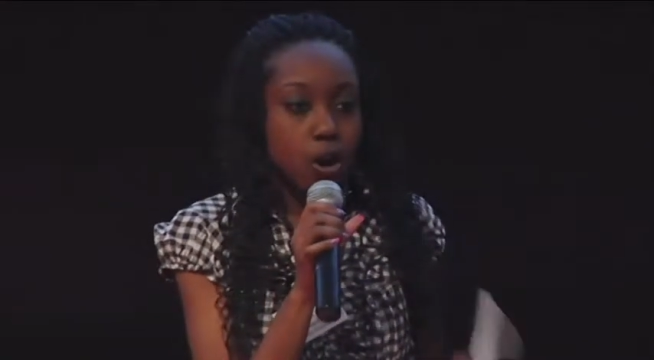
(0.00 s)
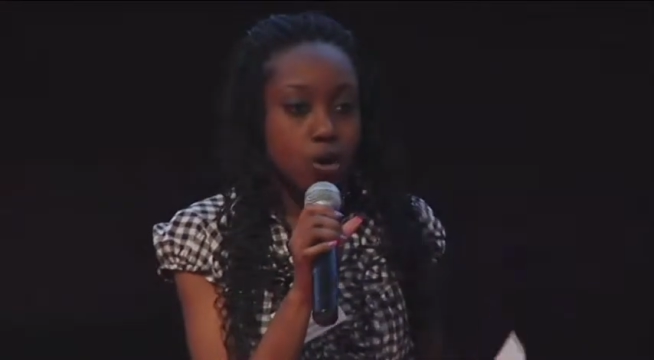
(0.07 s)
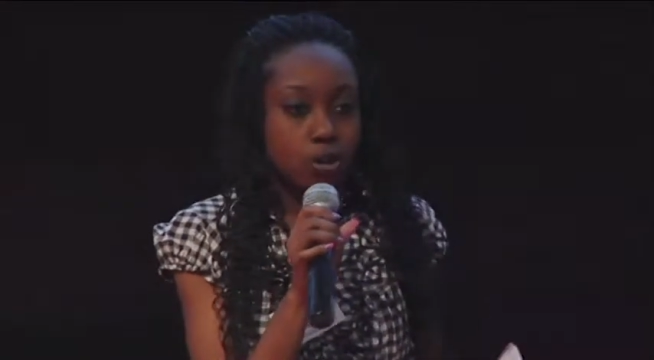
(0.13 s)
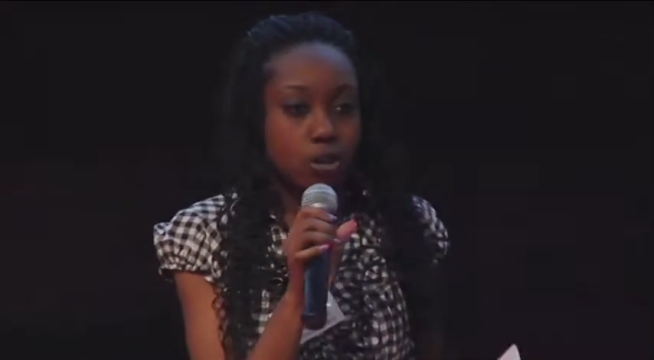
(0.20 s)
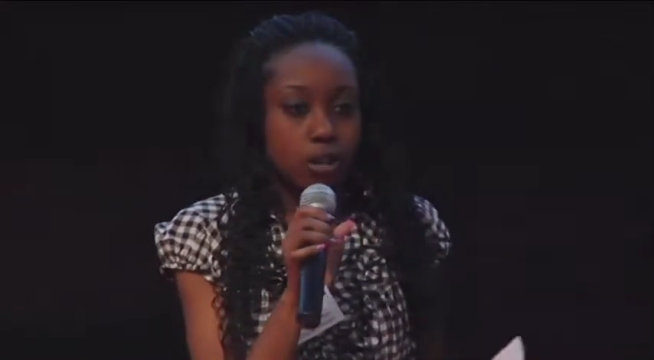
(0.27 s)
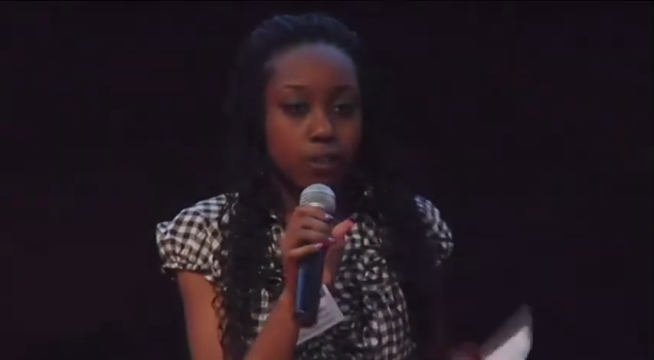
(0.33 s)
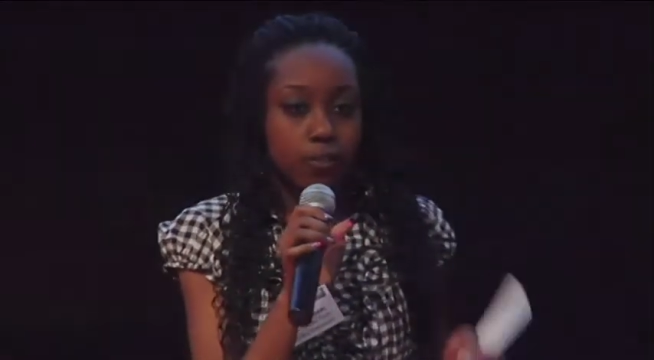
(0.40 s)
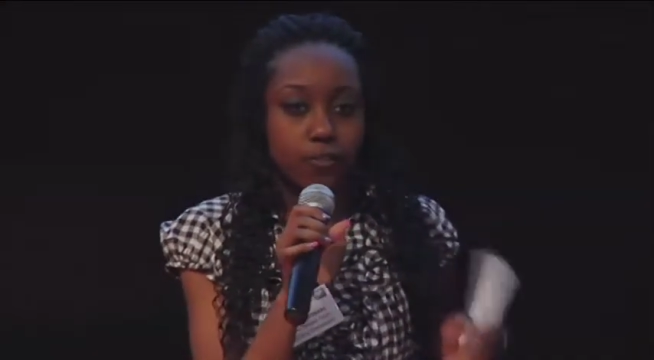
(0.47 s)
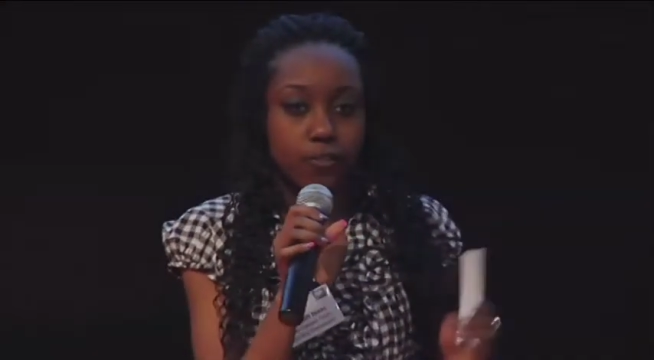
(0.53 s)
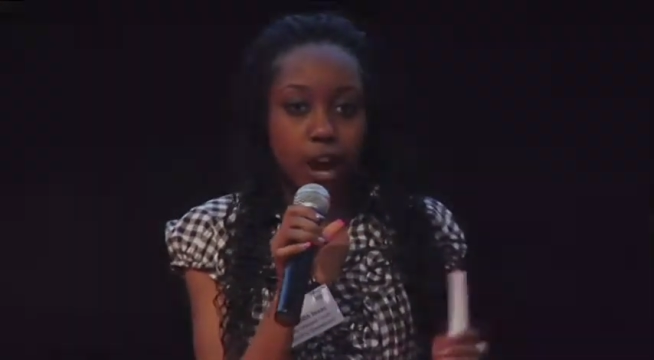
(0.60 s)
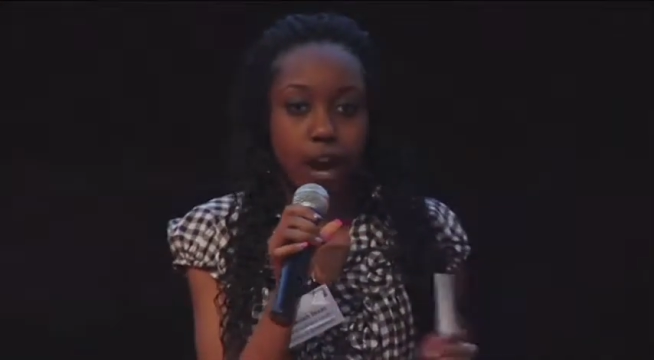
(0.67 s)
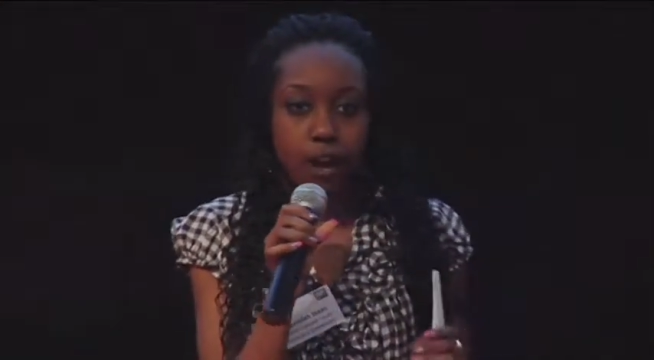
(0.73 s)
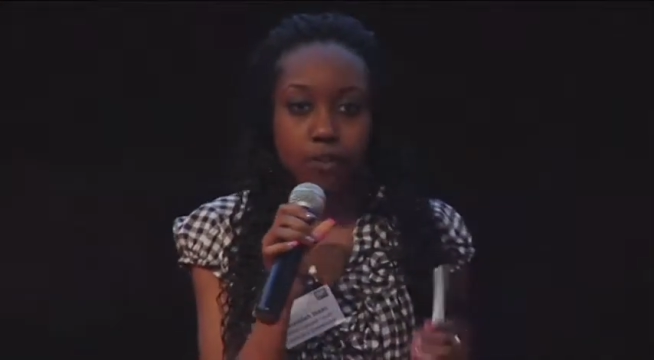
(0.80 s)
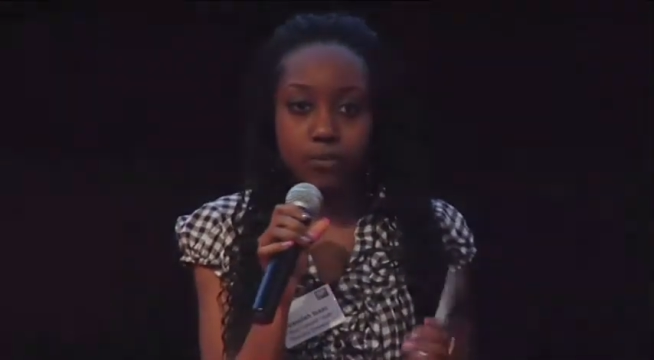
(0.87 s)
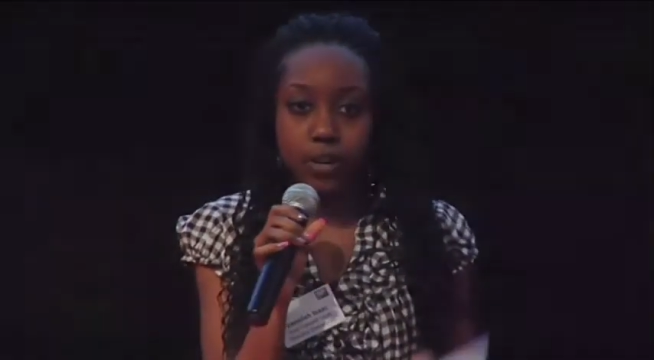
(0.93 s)
owner
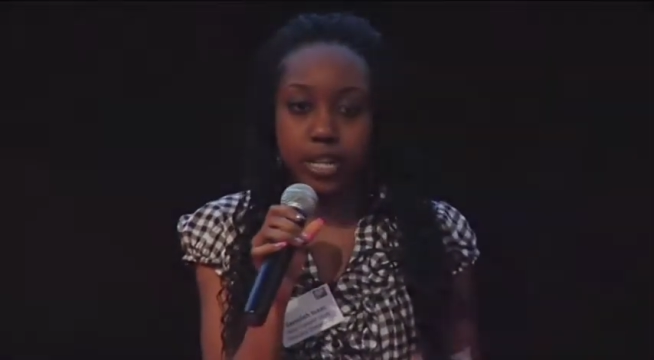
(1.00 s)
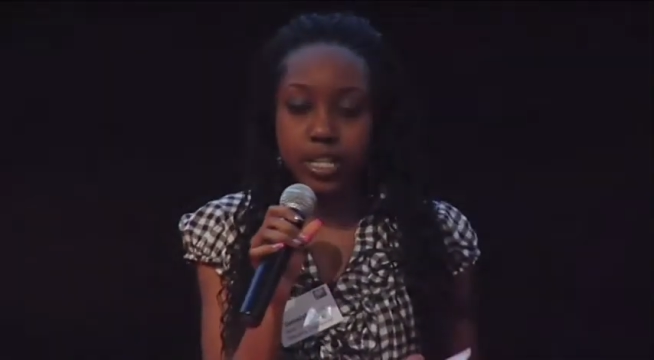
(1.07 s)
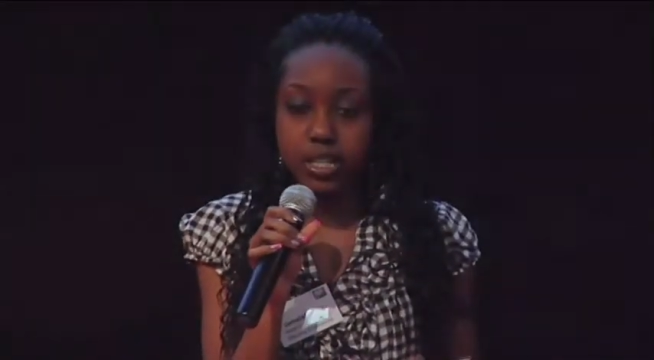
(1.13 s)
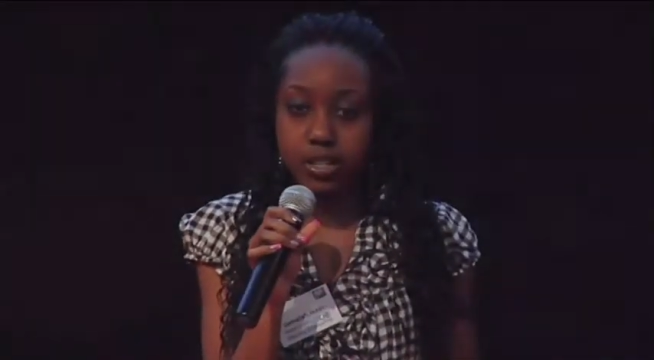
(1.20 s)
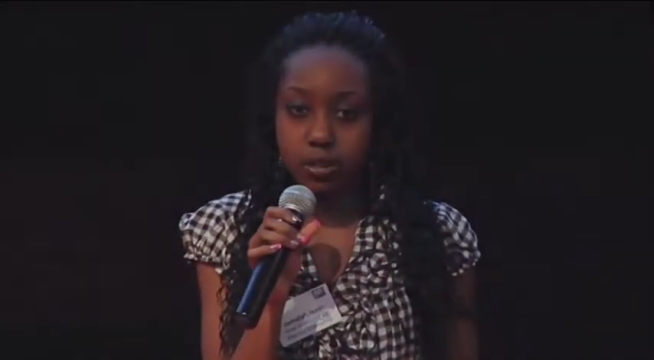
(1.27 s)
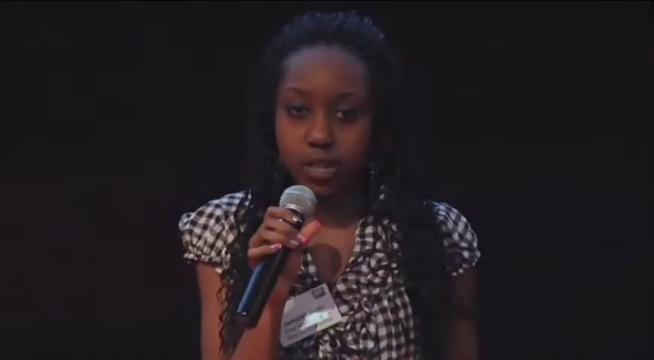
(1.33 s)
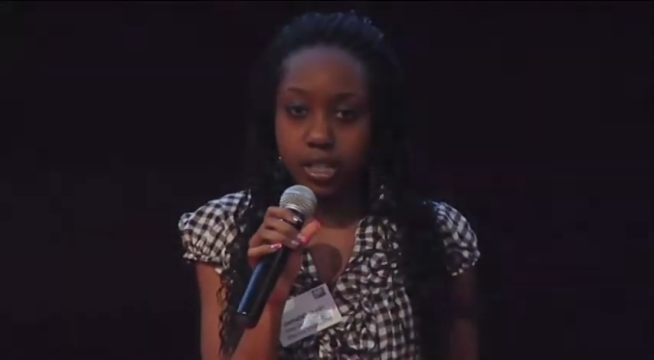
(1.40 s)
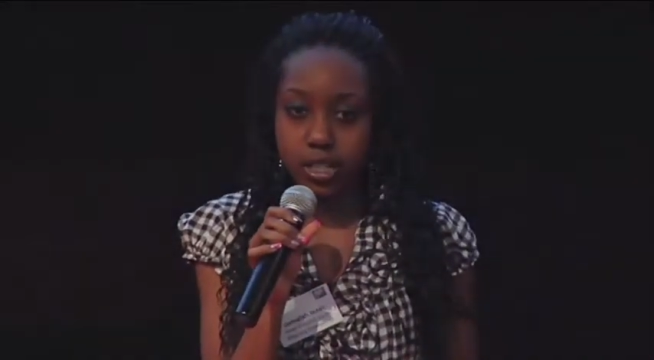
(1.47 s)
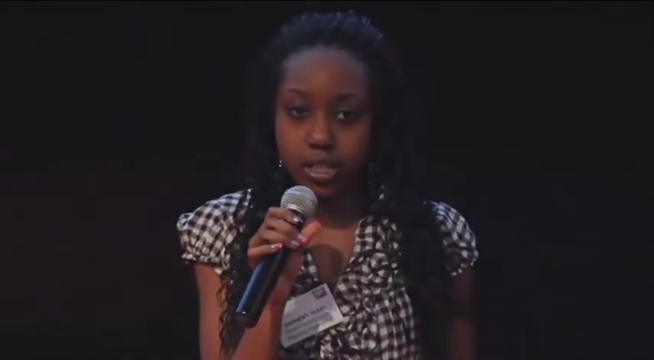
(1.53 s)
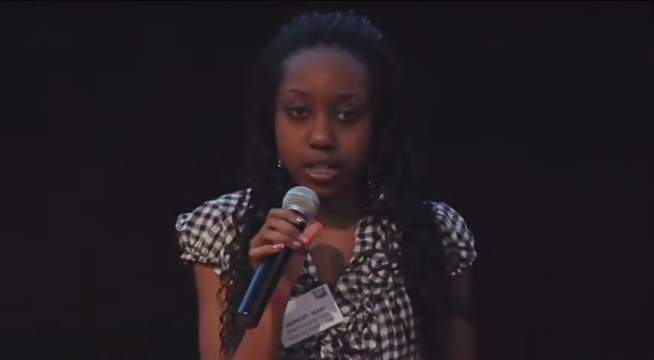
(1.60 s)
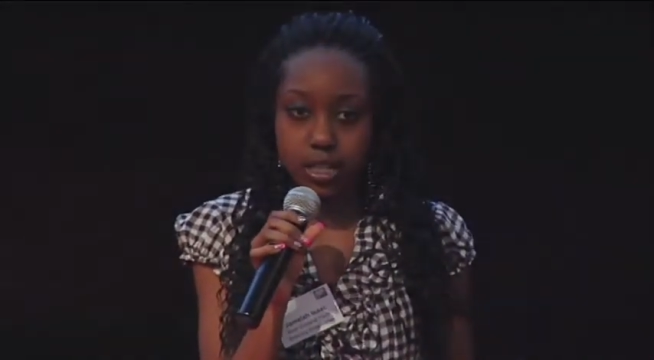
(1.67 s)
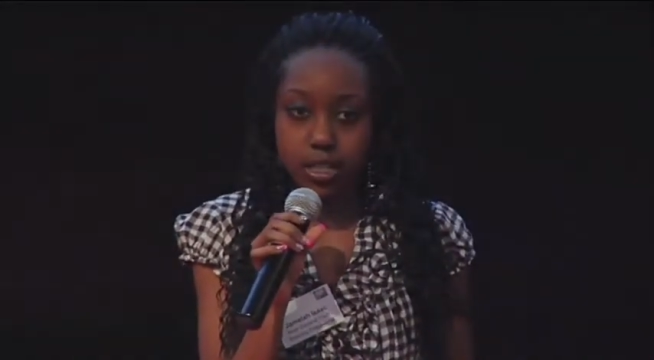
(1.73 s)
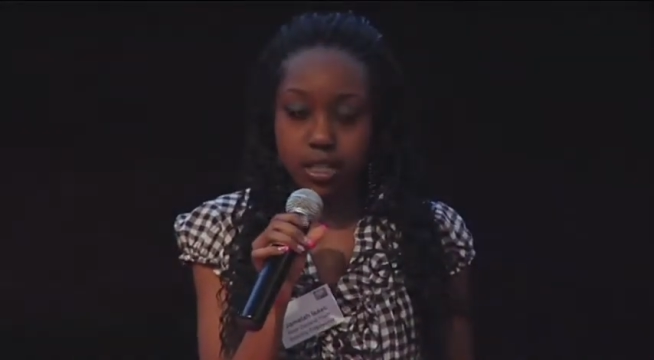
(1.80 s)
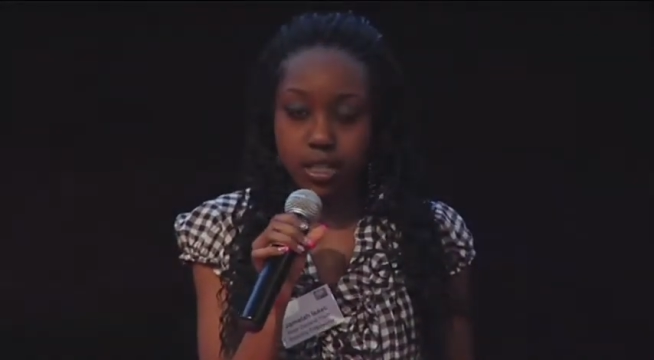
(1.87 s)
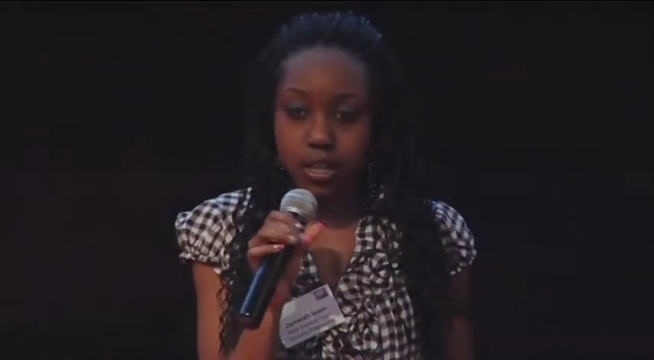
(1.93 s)
find
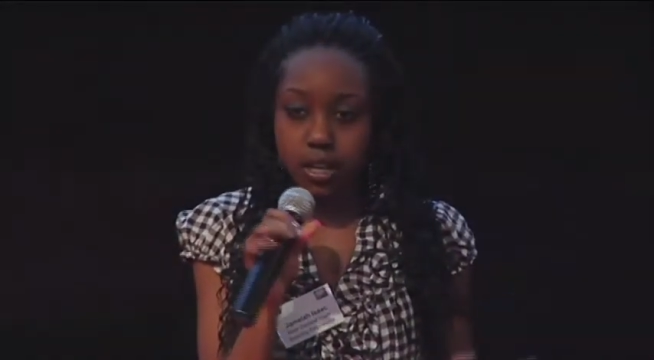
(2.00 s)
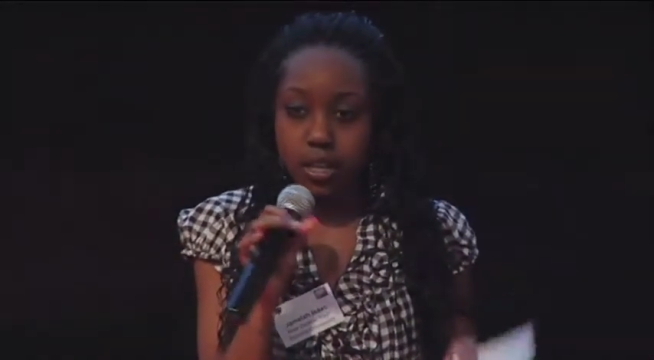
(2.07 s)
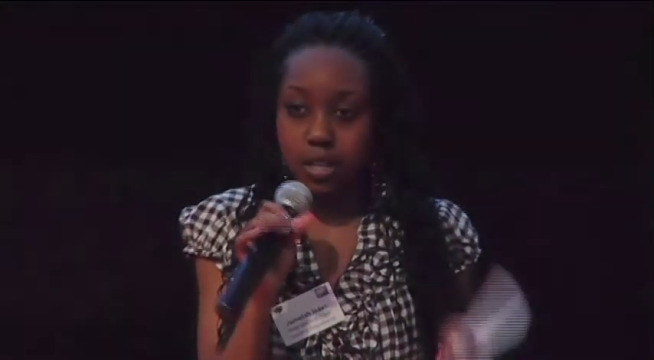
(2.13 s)
resources